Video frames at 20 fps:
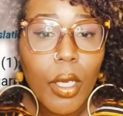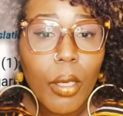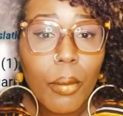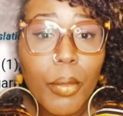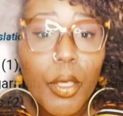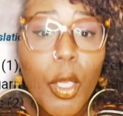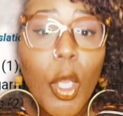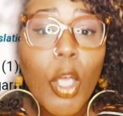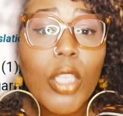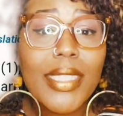
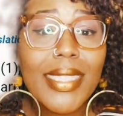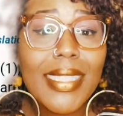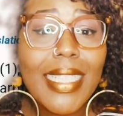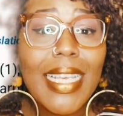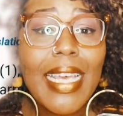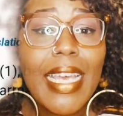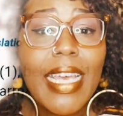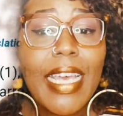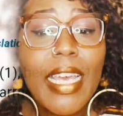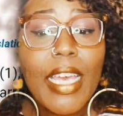because
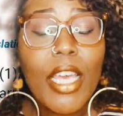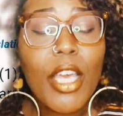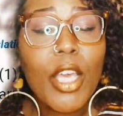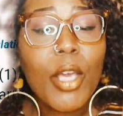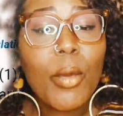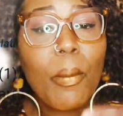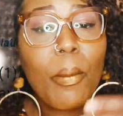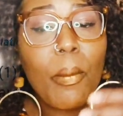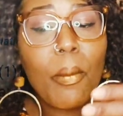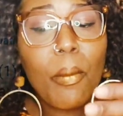
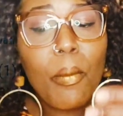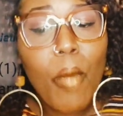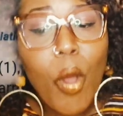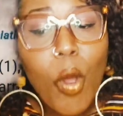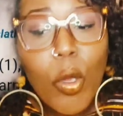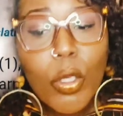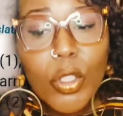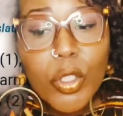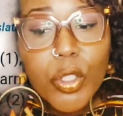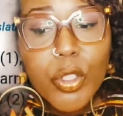
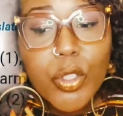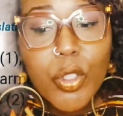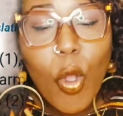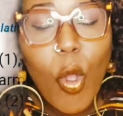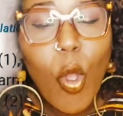most